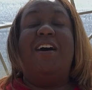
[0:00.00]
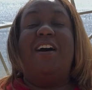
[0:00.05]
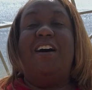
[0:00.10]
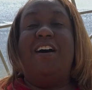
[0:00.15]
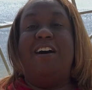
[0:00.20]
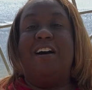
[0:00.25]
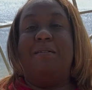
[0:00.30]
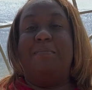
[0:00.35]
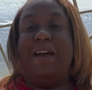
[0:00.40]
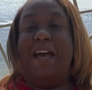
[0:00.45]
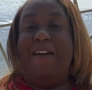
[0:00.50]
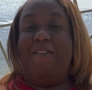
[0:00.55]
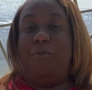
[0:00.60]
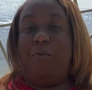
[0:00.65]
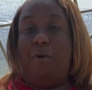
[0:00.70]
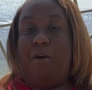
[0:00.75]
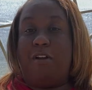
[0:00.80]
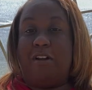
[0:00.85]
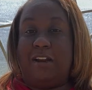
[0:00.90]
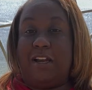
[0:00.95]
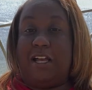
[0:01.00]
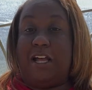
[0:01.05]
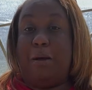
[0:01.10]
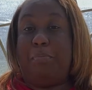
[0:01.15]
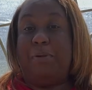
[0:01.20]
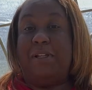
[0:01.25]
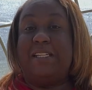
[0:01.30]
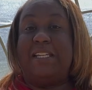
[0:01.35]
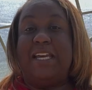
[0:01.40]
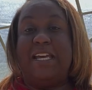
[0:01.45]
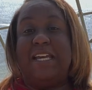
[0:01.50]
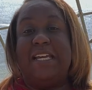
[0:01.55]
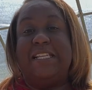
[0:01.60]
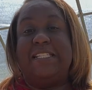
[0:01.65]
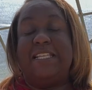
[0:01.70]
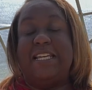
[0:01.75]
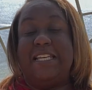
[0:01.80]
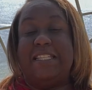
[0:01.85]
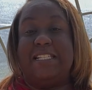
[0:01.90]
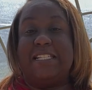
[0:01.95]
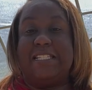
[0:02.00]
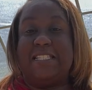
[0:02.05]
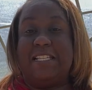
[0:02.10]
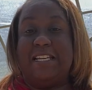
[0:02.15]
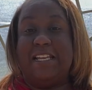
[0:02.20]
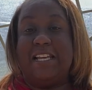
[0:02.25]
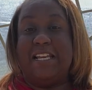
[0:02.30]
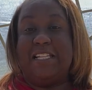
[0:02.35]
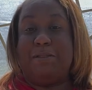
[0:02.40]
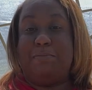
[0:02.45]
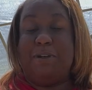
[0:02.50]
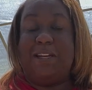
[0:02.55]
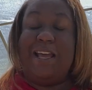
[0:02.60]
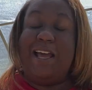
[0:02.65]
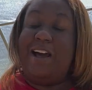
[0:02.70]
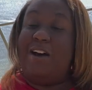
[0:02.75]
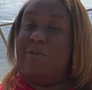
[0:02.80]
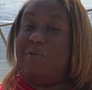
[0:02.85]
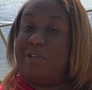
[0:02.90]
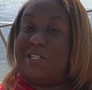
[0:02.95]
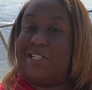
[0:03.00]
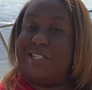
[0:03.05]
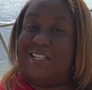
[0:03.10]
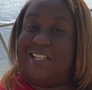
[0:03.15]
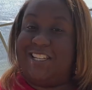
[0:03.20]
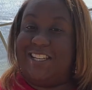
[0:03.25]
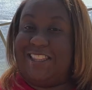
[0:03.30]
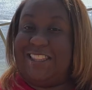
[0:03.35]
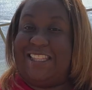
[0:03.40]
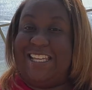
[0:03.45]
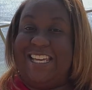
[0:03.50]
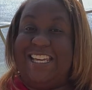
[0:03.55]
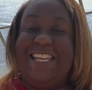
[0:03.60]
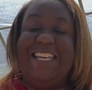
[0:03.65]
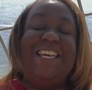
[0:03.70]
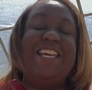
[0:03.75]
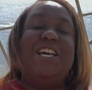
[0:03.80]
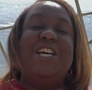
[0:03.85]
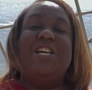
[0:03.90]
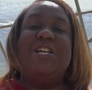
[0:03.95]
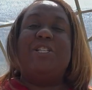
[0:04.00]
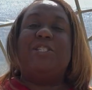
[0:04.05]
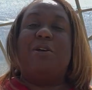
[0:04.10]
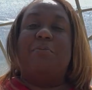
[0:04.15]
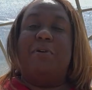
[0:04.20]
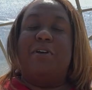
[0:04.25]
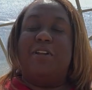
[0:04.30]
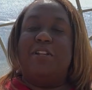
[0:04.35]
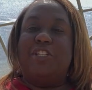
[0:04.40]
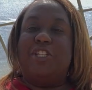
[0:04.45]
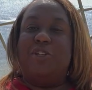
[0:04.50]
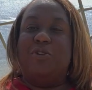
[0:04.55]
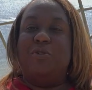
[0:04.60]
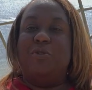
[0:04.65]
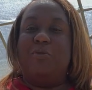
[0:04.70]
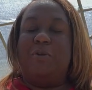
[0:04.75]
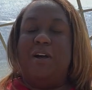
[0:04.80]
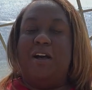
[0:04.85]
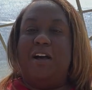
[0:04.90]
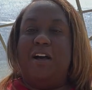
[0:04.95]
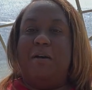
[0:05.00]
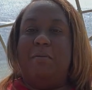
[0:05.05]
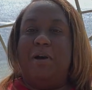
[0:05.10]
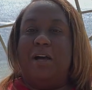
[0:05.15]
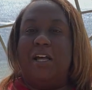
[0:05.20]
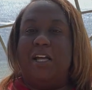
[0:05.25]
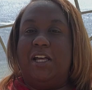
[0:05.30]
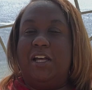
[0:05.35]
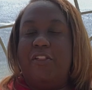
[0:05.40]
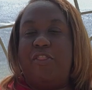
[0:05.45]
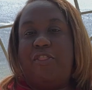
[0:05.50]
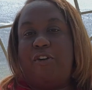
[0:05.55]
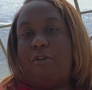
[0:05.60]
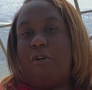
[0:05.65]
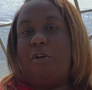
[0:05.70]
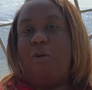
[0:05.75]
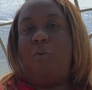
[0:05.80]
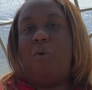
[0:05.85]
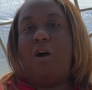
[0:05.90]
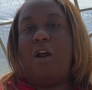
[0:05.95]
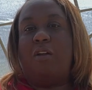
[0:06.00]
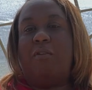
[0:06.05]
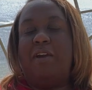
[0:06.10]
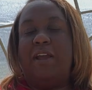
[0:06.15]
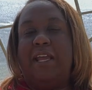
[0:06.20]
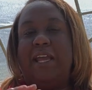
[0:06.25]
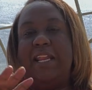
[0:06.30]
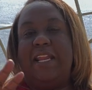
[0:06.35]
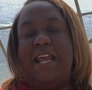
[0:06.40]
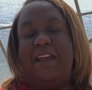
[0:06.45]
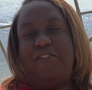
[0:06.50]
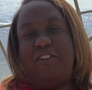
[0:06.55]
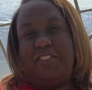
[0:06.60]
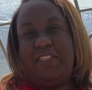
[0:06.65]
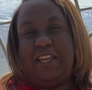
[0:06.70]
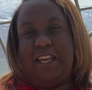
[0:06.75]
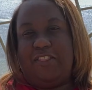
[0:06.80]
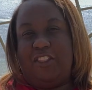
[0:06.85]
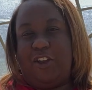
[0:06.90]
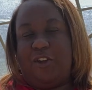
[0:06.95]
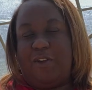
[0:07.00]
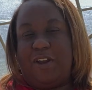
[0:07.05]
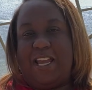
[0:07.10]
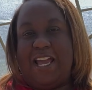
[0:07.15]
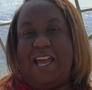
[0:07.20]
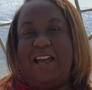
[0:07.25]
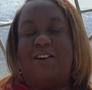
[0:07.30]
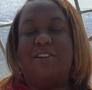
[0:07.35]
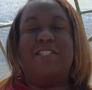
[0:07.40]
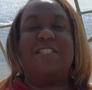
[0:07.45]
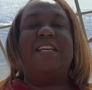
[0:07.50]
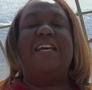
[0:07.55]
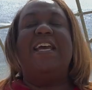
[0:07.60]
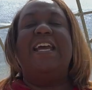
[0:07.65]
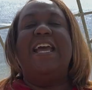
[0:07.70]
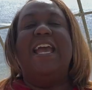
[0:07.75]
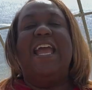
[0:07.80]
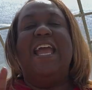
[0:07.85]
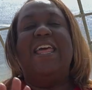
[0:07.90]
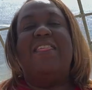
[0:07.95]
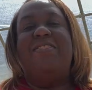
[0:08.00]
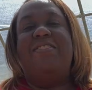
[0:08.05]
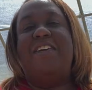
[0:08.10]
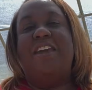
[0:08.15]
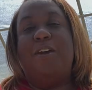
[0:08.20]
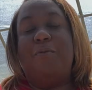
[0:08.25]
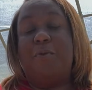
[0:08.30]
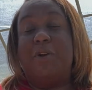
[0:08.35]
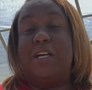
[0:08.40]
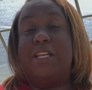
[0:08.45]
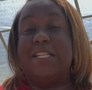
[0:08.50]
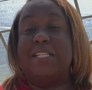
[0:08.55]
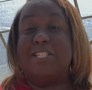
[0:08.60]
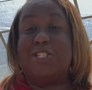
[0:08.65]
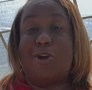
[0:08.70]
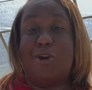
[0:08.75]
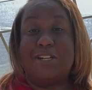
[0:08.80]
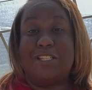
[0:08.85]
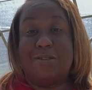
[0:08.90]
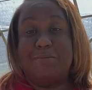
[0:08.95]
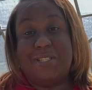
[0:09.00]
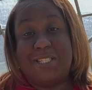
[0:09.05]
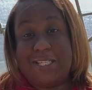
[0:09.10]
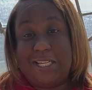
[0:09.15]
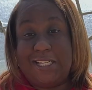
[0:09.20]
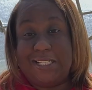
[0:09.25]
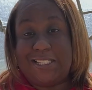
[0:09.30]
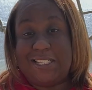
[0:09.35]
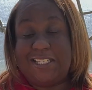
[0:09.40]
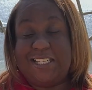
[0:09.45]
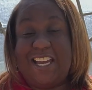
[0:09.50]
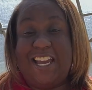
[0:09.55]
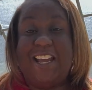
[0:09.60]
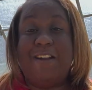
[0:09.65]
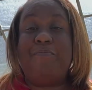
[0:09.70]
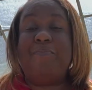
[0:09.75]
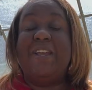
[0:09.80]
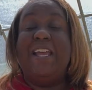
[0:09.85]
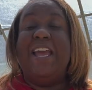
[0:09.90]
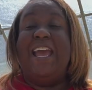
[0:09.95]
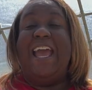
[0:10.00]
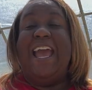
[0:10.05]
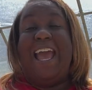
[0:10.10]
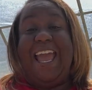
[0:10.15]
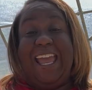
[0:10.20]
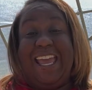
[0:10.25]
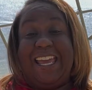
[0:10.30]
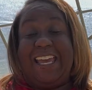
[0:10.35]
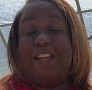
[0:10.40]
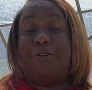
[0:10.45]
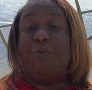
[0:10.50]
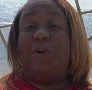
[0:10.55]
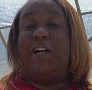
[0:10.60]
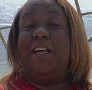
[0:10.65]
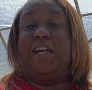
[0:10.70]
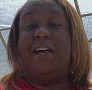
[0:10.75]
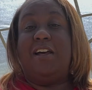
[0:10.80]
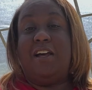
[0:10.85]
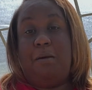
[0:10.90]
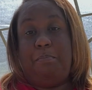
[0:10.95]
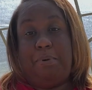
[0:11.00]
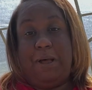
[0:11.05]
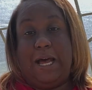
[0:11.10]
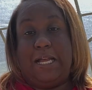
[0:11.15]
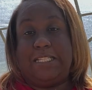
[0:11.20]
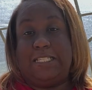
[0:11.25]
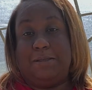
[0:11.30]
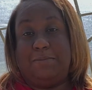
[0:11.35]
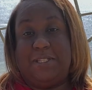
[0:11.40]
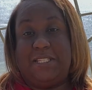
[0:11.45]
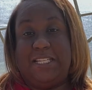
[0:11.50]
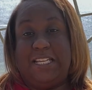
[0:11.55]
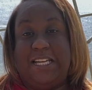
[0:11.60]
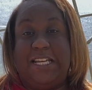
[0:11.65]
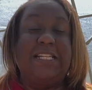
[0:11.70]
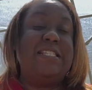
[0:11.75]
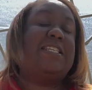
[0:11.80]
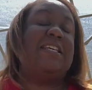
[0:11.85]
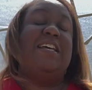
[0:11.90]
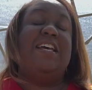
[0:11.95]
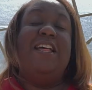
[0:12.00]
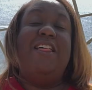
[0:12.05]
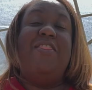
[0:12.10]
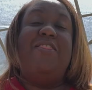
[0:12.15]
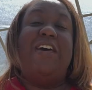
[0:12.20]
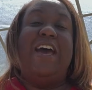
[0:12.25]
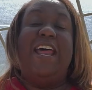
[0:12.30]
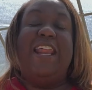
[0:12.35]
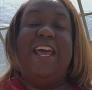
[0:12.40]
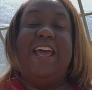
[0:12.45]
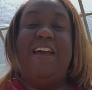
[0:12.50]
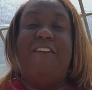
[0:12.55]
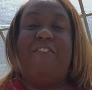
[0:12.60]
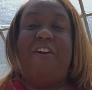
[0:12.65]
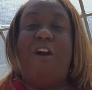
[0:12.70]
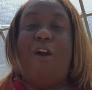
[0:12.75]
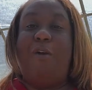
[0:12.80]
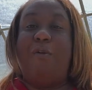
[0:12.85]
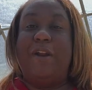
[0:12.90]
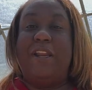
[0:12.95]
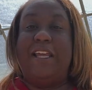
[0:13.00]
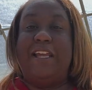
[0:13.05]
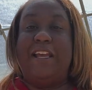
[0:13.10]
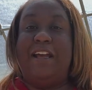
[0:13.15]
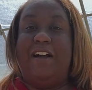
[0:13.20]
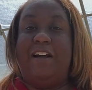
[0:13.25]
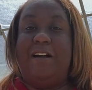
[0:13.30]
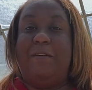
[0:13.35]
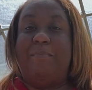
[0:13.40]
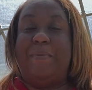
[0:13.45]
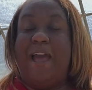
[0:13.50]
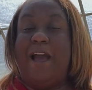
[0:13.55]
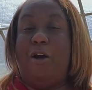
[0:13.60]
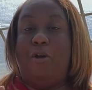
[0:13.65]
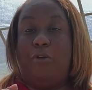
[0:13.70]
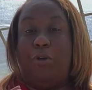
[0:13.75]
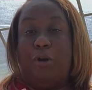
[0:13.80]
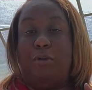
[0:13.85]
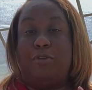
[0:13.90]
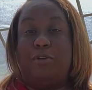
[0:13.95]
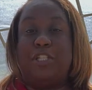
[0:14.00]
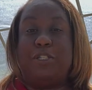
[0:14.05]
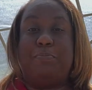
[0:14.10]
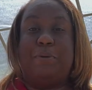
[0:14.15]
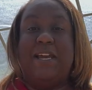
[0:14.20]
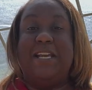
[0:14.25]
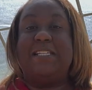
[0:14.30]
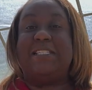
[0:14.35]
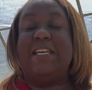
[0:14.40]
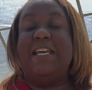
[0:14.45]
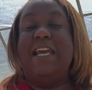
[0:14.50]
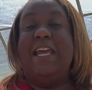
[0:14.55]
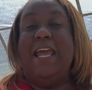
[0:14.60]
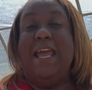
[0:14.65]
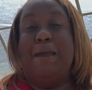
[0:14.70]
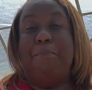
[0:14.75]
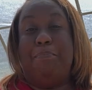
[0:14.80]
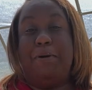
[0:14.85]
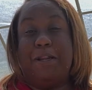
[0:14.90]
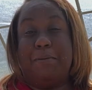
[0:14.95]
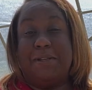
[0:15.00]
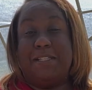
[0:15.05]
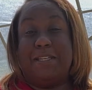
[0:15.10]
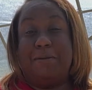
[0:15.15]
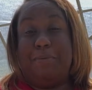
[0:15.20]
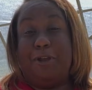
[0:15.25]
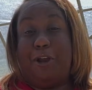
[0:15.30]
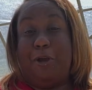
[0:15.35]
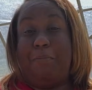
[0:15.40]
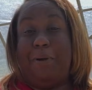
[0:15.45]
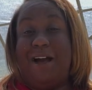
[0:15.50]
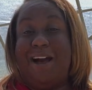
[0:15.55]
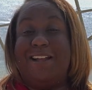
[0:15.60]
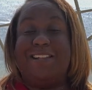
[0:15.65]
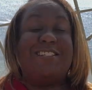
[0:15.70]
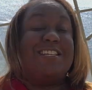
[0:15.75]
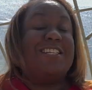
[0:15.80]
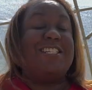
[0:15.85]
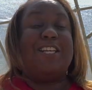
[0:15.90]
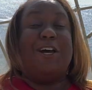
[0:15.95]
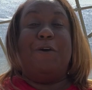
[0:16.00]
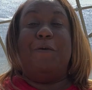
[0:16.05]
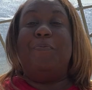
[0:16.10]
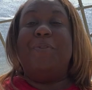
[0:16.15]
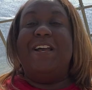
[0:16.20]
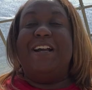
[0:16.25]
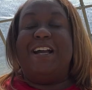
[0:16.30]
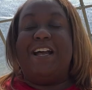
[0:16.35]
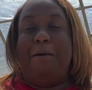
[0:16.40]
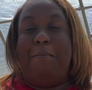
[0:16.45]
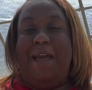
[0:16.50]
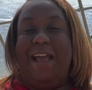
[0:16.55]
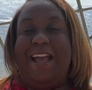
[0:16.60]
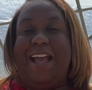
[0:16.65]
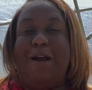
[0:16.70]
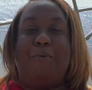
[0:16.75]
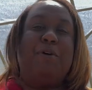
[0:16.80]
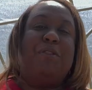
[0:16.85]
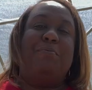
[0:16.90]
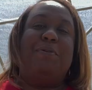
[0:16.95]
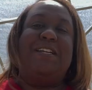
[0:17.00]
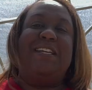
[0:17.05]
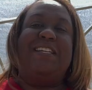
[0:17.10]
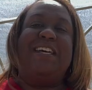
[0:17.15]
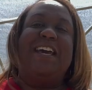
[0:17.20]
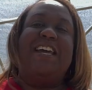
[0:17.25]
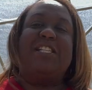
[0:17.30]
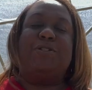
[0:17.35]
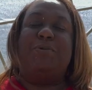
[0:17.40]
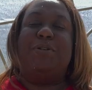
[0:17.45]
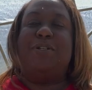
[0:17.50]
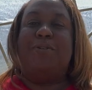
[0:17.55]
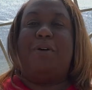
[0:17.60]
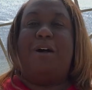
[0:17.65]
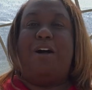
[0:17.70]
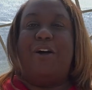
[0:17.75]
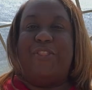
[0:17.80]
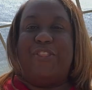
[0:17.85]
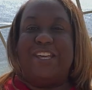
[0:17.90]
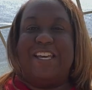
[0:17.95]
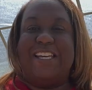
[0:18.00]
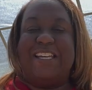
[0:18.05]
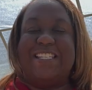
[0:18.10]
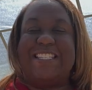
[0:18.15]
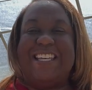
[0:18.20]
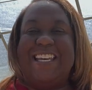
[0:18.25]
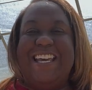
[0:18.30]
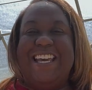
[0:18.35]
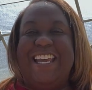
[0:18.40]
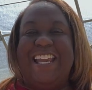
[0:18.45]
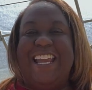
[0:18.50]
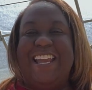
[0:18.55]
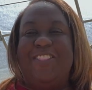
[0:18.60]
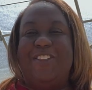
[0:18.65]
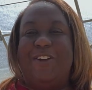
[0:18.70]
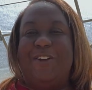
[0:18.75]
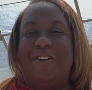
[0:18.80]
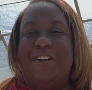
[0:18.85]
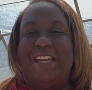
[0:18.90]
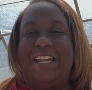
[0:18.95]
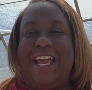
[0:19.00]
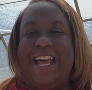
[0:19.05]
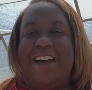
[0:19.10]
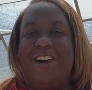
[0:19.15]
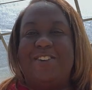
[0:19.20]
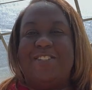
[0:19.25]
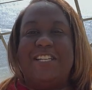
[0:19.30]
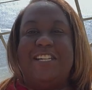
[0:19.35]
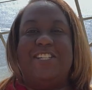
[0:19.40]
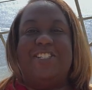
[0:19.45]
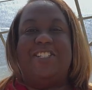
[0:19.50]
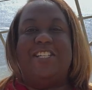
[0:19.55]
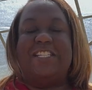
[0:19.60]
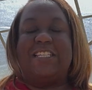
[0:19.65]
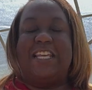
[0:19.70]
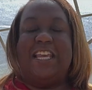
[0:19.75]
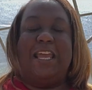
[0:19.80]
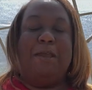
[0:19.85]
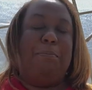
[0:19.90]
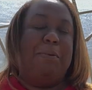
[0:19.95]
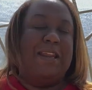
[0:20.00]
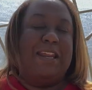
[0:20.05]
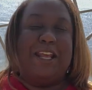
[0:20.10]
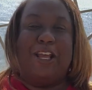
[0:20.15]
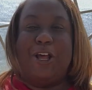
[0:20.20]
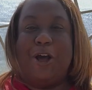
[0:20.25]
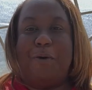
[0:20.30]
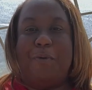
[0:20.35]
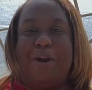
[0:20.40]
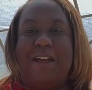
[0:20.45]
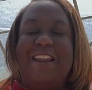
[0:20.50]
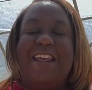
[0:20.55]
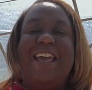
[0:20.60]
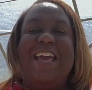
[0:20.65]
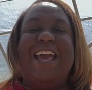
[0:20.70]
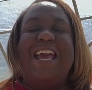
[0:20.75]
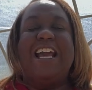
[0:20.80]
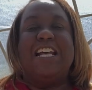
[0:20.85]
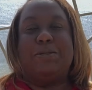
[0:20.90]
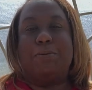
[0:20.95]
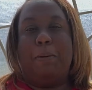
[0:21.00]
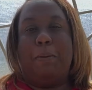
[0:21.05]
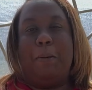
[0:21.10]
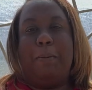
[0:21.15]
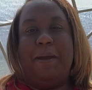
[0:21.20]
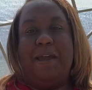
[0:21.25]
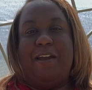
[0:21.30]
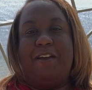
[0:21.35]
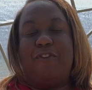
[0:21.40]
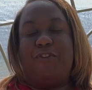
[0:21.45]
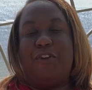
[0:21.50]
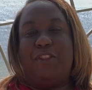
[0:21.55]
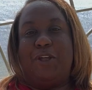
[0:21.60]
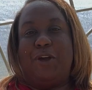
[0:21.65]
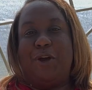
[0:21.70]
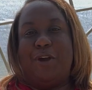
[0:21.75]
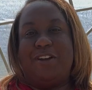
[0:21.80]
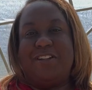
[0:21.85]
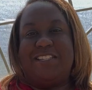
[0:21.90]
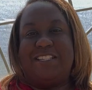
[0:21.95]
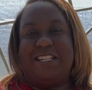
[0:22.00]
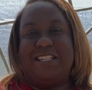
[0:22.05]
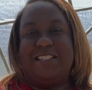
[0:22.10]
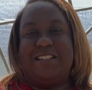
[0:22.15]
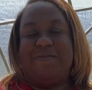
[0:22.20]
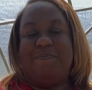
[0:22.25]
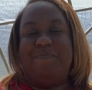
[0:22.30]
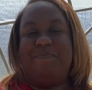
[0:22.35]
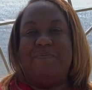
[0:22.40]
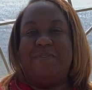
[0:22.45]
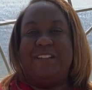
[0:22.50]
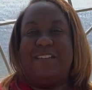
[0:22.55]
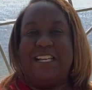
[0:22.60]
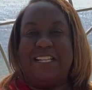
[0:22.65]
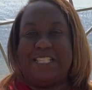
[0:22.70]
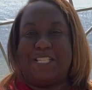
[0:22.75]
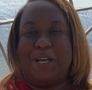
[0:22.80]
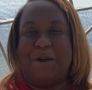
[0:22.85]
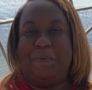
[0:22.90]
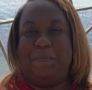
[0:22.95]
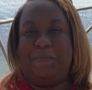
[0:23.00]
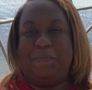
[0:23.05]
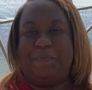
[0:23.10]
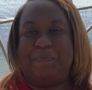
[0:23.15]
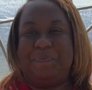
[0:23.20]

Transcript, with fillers: Um, I haven't watered in a couple of days and the sun has been out, which is a good thing. So I'm going to do um, a good thorough watering and everything in the greenhouse. And then we're going to start some seeds today and we're going to up pot some seeds that have already um, outgrown their space and put them into bigger pots. So come hang out with me today as we do all things in the greenhouse and just keeping it going as we prepare for the garden season. Let's go.